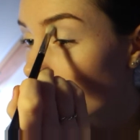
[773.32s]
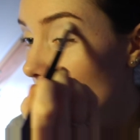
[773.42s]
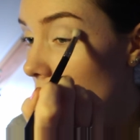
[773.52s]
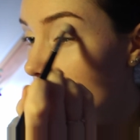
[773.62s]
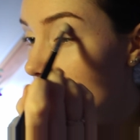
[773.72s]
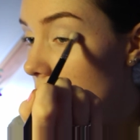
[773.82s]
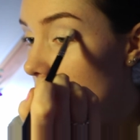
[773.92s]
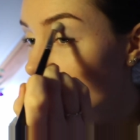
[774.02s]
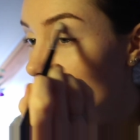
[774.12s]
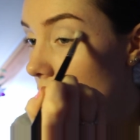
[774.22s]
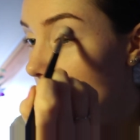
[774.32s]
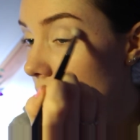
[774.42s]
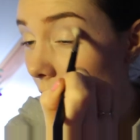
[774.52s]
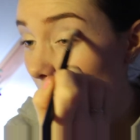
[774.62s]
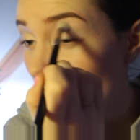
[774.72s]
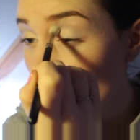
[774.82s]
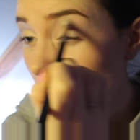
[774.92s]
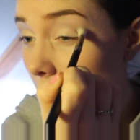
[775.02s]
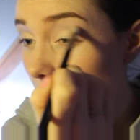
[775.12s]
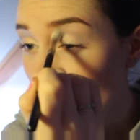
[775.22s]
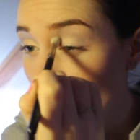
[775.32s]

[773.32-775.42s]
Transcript: I love this sort of look. I, I want to know.